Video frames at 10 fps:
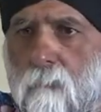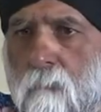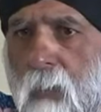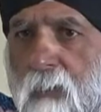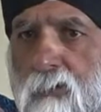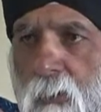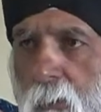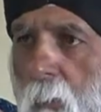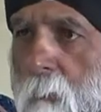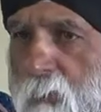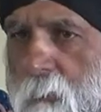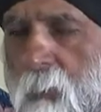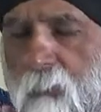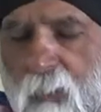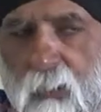major
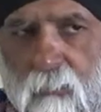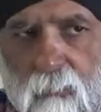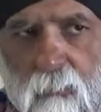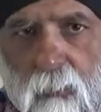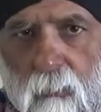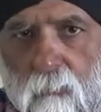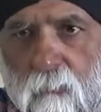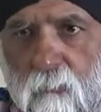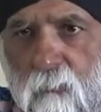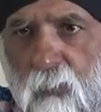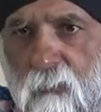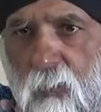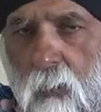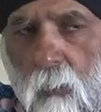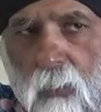accomplishments in its, you know,
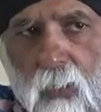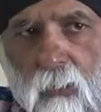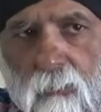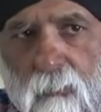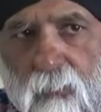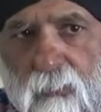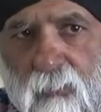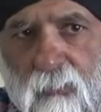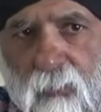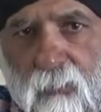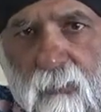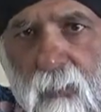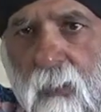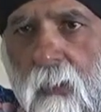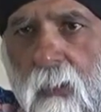50-odd years of existence,
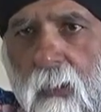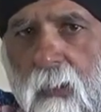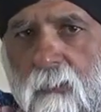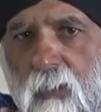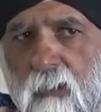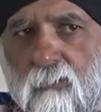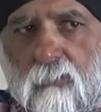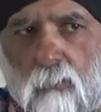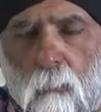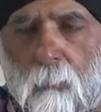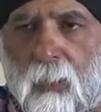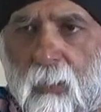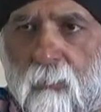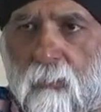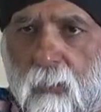is that so
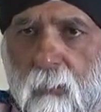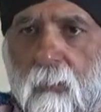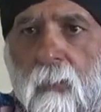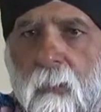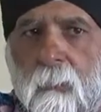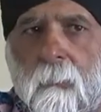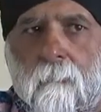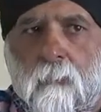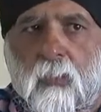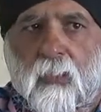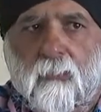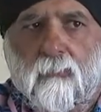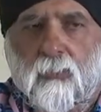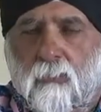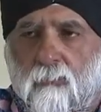many of the
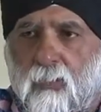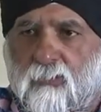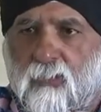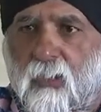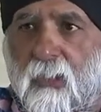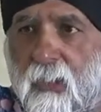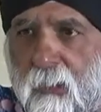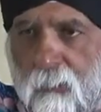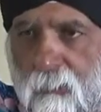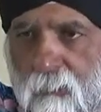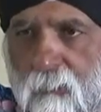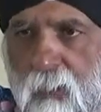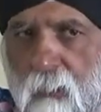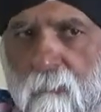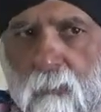regional leaders
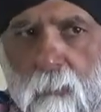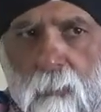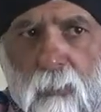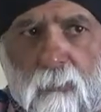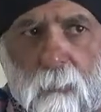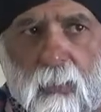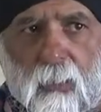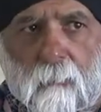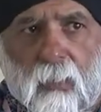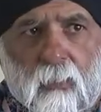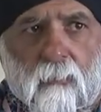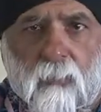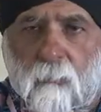come from USP, and many of